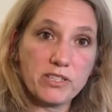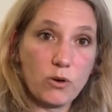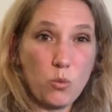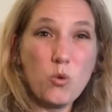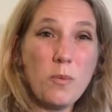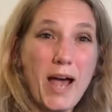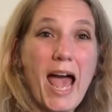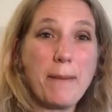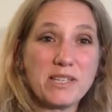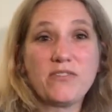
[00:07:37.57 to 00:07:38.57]
So a warmer
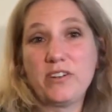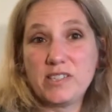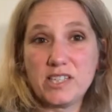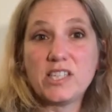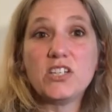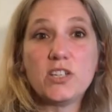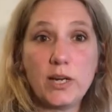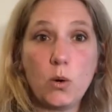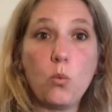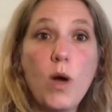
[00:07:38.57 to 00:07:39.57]
atmosphere is essentially
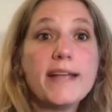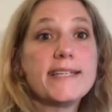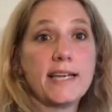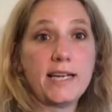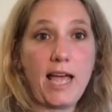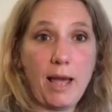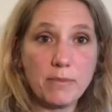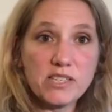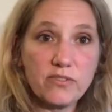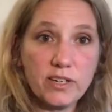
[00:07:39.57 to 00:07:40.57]
a wetter
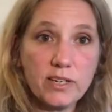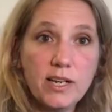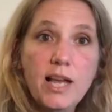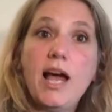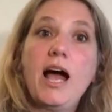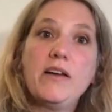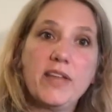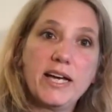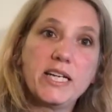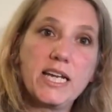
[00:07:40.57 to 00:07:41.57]
atmosphere, and
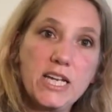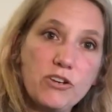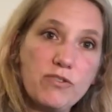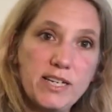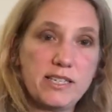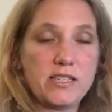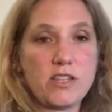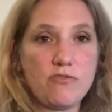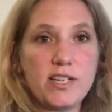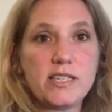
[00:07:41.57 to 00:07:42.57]
that increases the
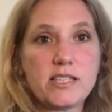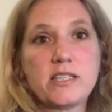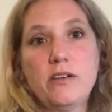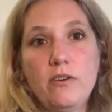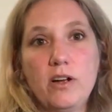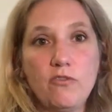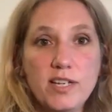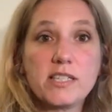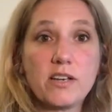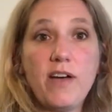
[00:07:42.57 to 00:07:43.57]

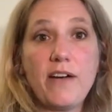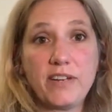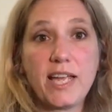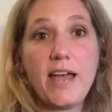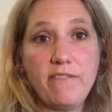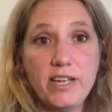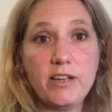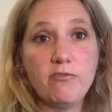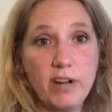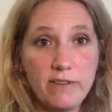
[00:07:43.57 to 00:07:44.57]
risk of having heavy
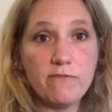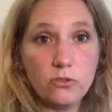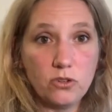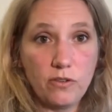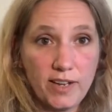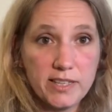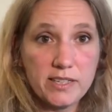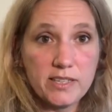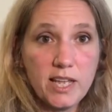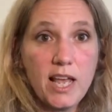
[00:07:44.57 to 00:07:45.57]
rainfall
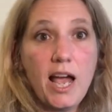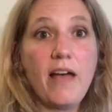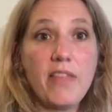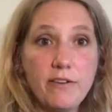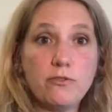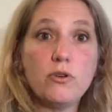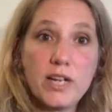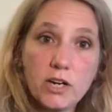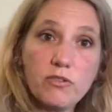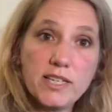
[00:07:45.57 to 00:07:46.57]
events, and therefore
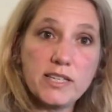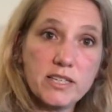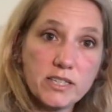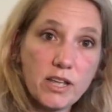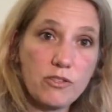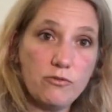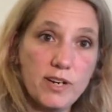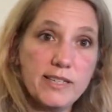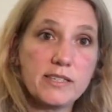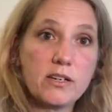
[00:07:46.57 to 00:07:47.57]
increases the
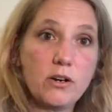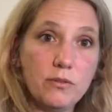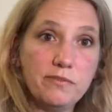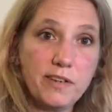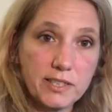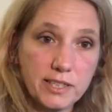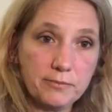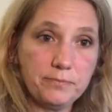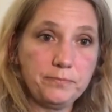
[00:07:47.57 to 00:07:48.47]
risk of flooding.